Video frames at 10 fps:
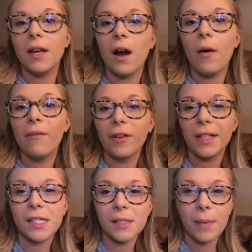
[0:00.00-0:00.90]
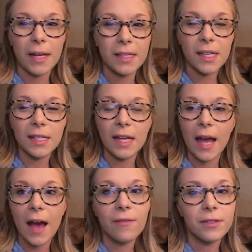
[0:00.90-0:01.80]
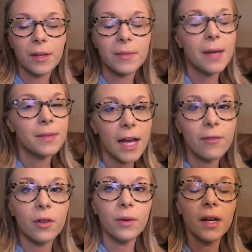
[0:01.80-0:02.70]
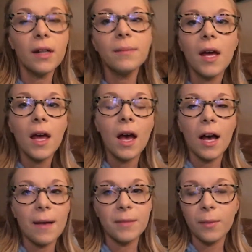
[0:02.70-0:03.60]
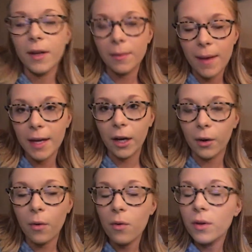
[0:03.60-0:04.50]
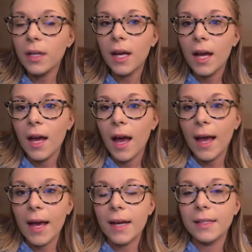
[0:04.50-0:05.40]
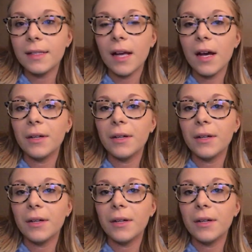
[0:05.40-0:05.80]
However, like the spices, they have, sometimes they have gluten in them, so we had to make our own. And